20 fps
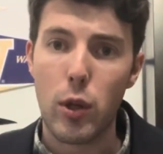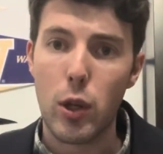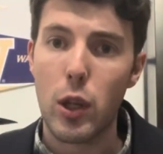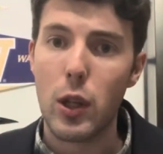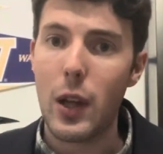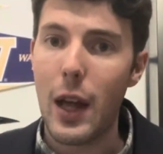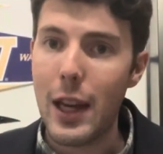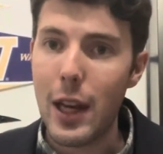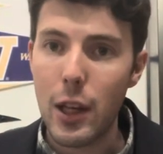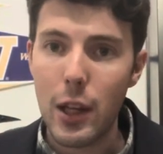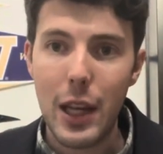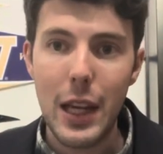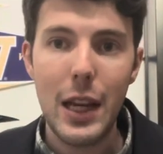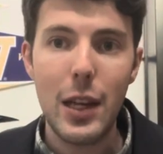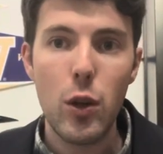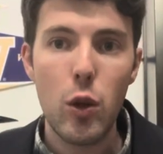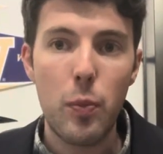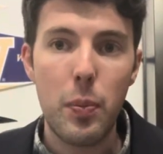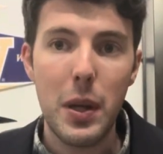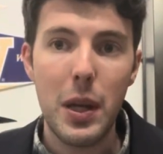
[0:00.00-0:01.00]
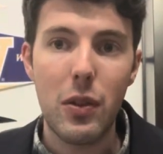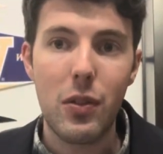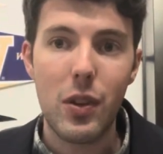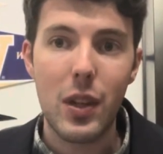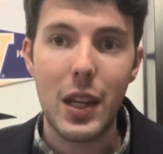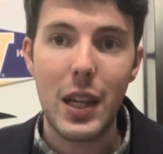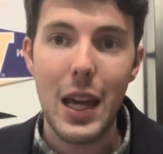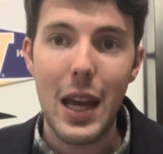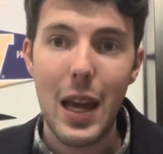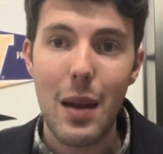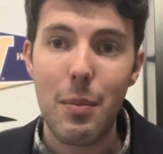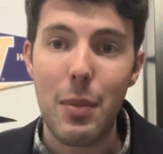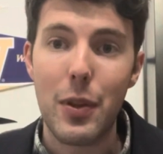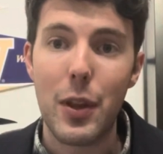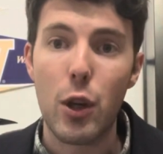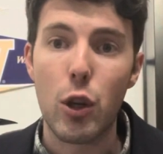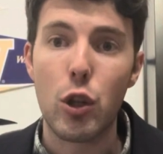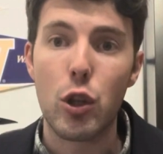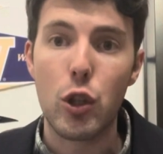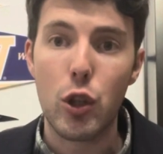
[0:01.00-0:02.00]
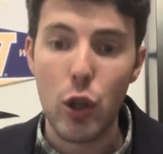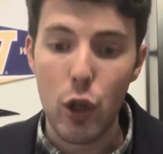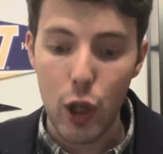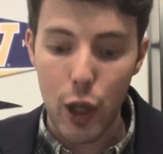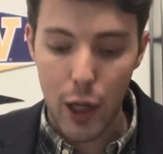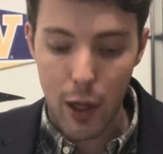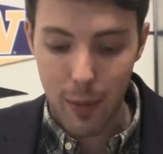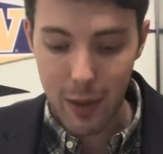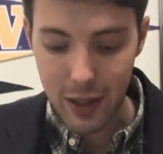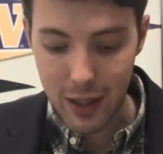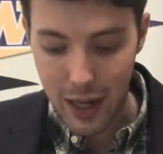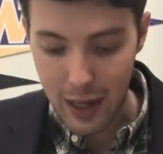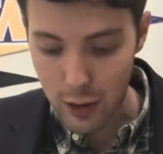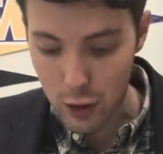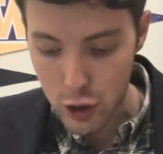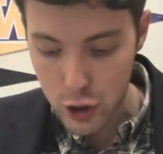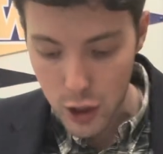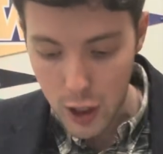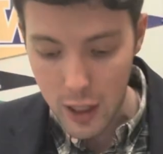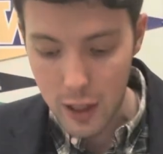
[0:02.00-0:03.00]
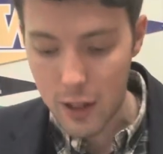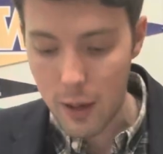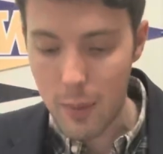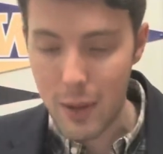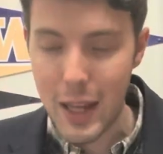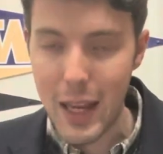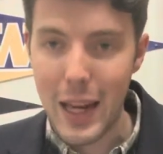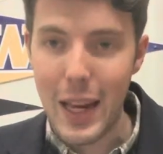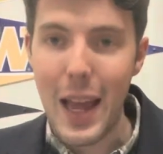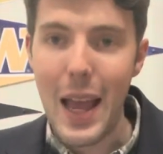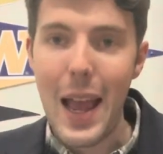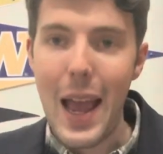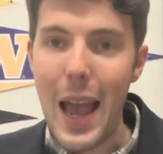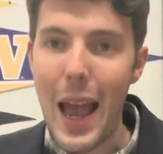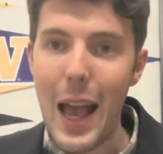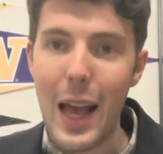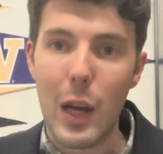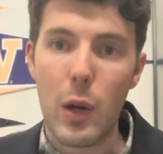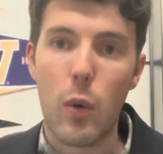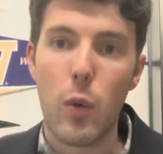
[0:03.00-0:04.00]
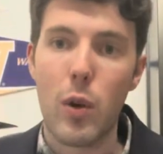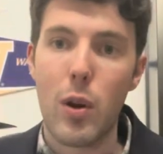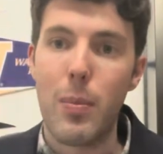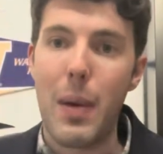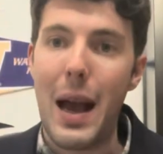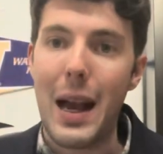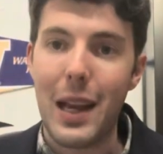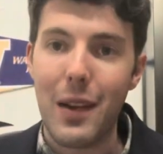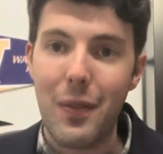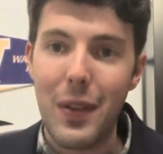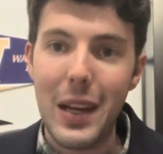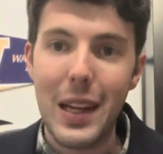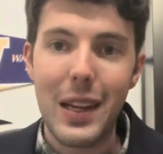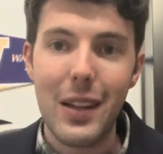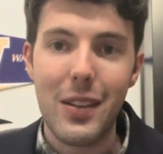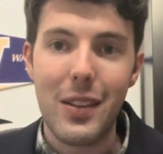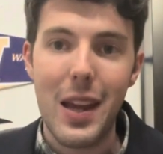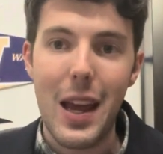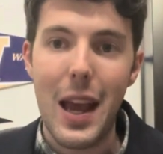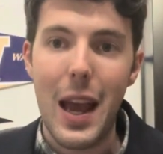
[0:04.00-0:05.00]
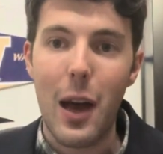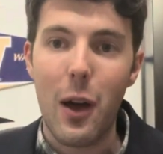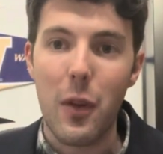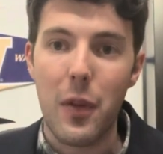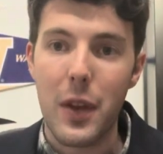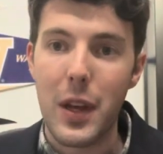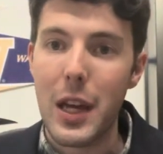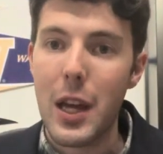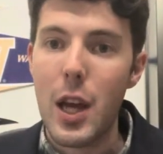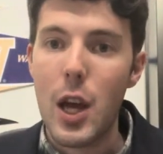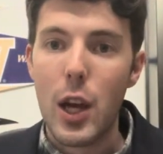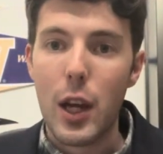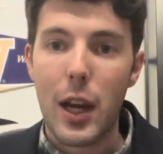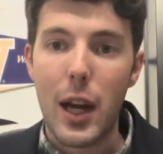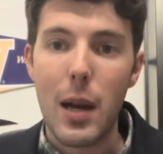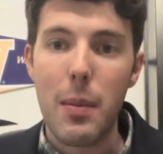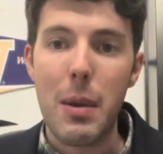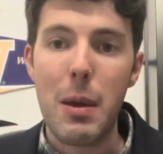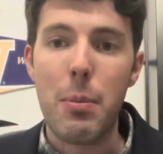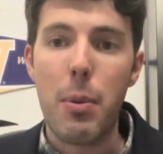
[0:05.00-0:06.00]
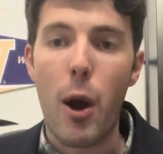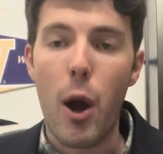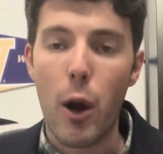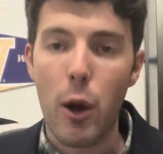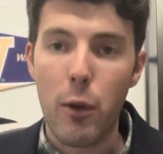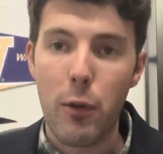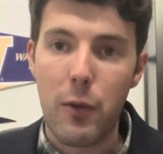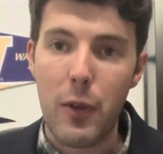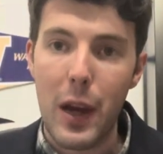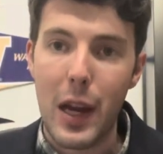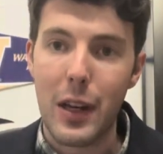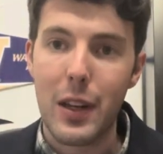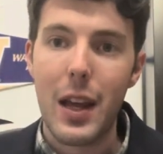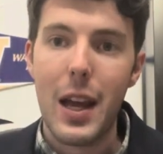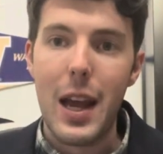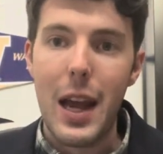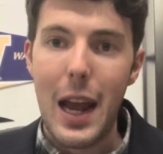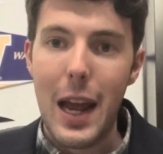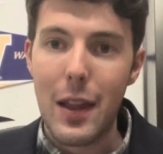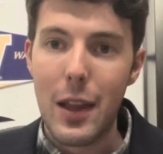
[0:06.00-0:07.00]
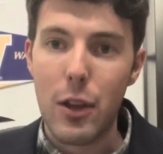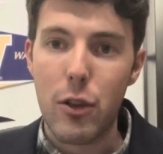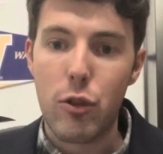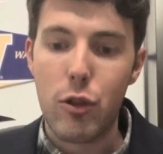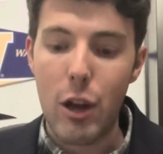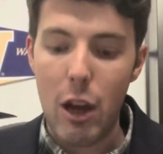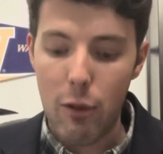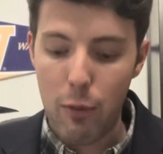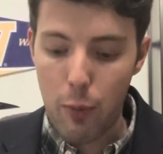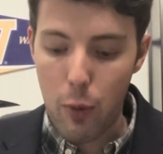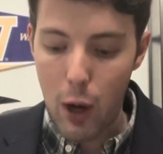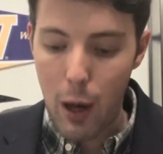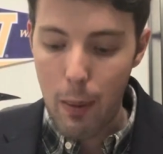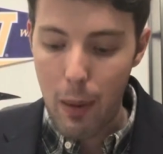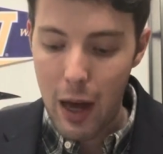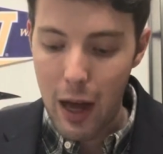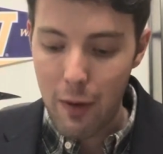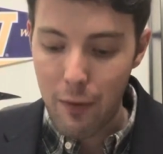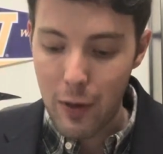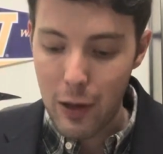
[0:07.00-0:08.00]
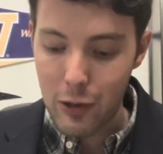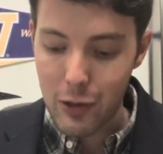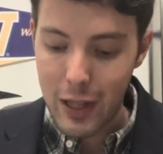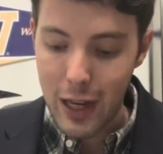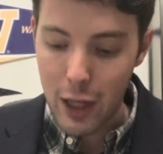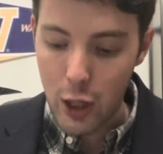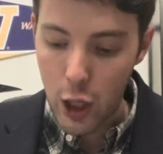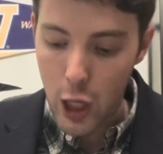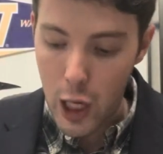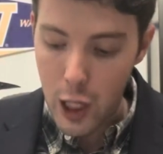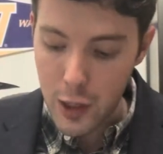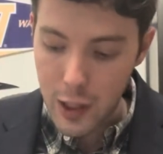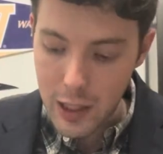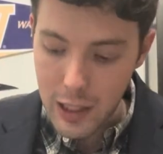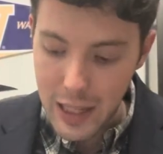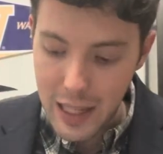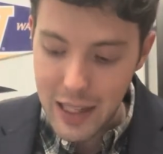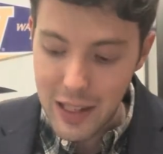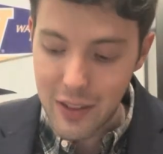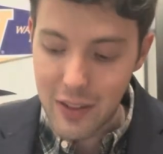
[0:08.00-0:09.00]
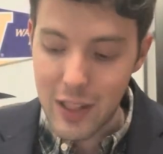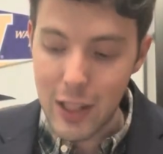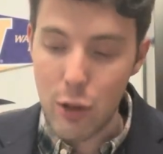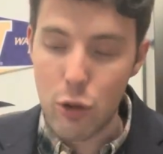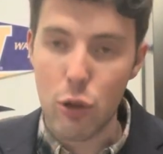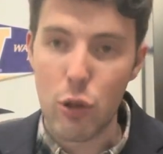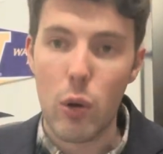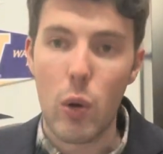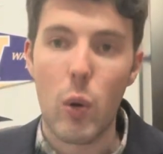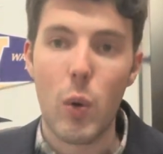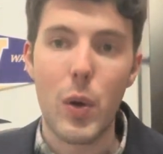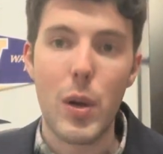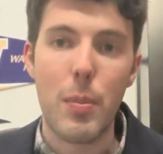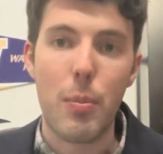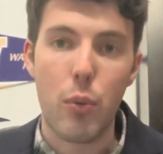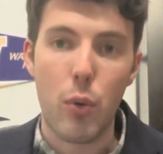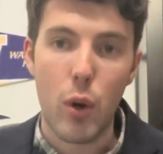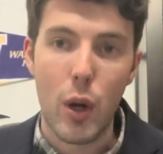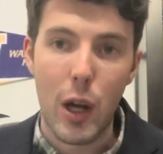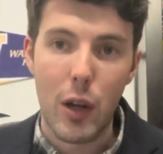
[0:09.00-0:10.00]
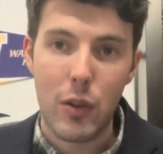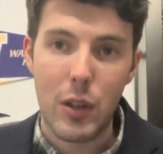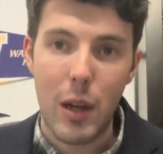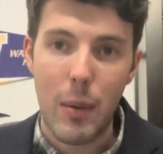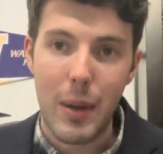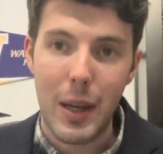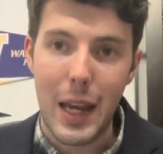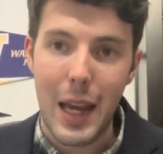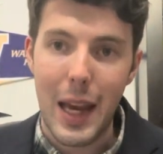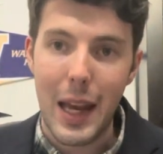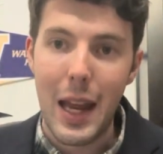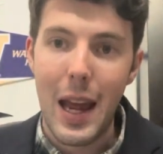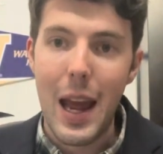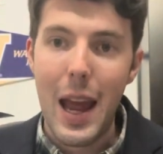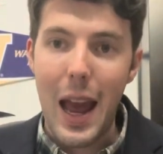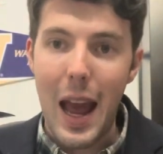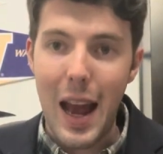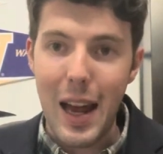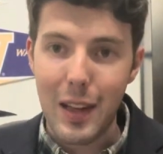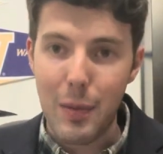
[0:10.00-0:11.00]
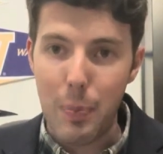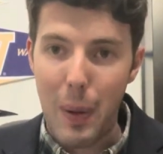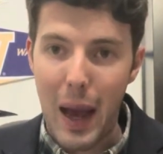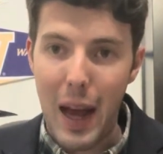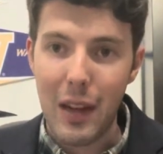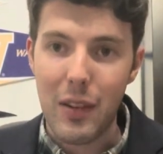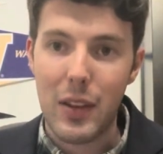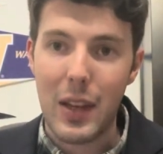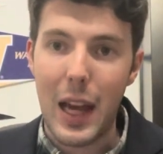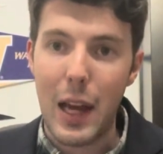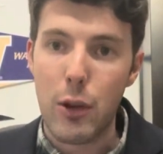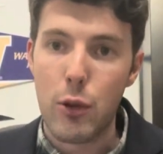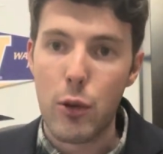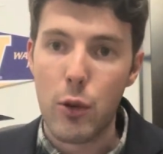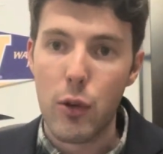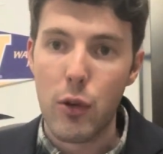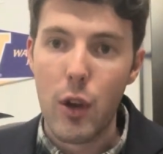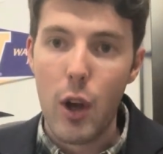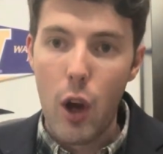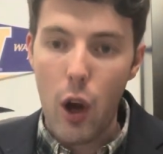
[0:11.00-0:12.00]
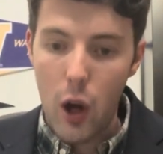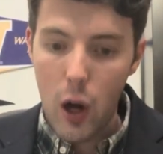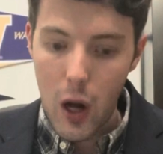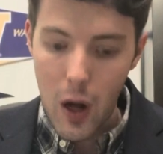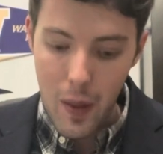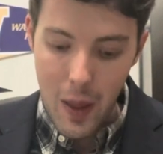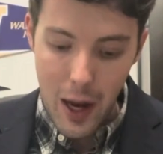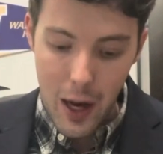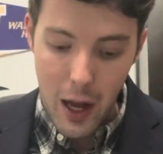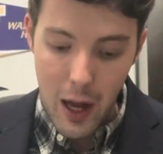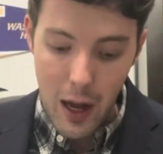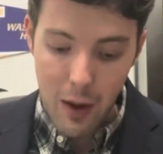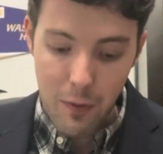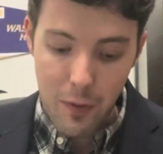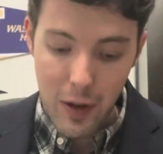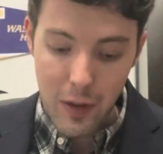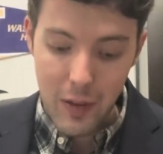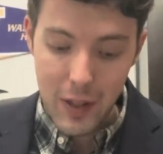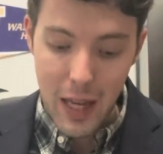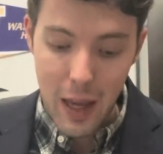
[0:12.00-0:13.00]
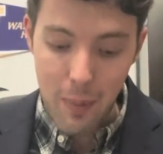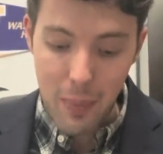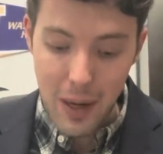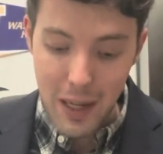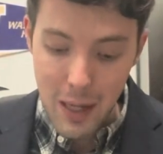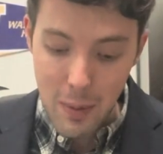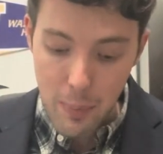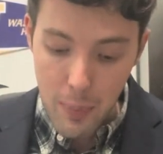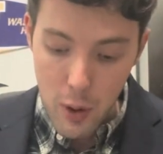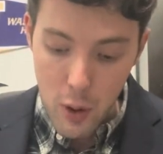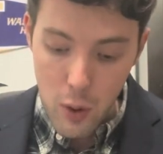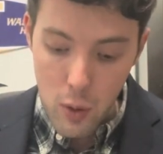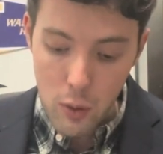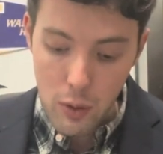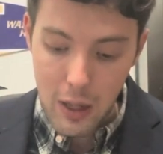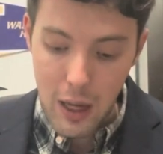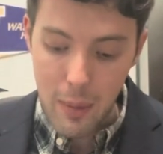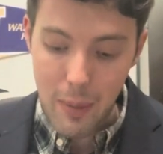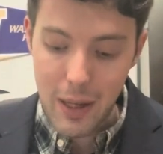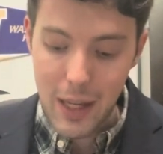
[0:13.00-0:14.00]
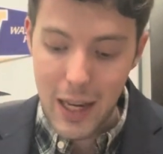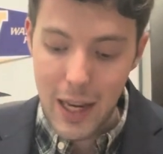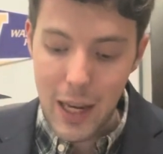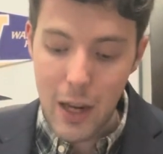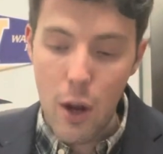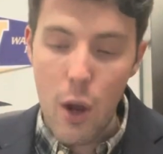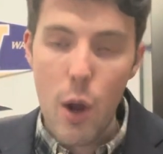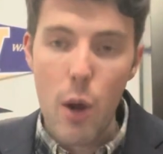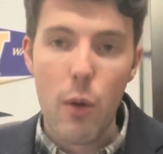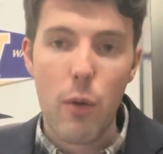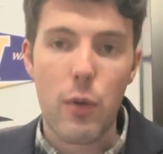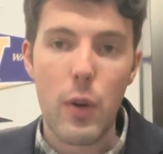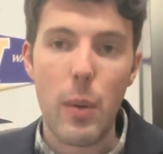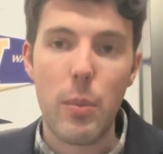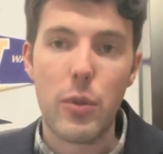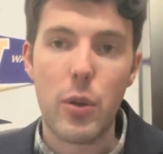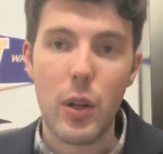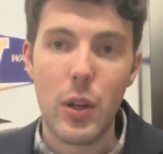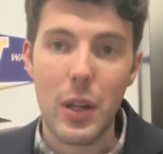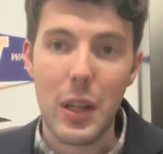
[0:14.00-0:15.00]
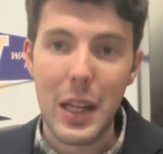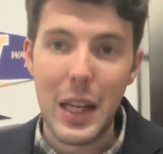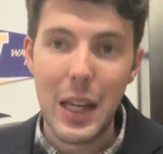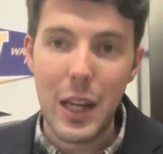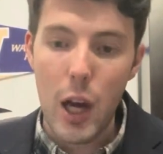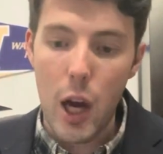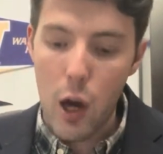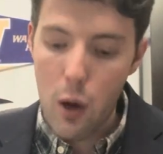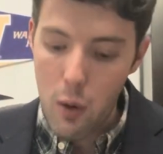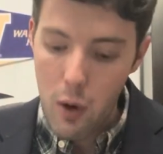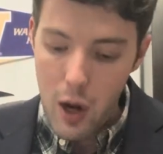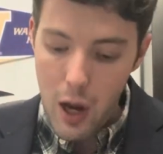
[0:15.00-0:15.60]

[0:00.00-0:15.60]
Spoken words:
A lot of key new pieces again, but they're good. I mean, Tyler Shugg coming in at quarterback. If he can stay healthy, going to be perfect in this Jeff Brohm offense. You got Colin Lacey, Ja'Cory Brooks coming in as pass catchers on that offense. You got Penny Boone coming in from Toledo.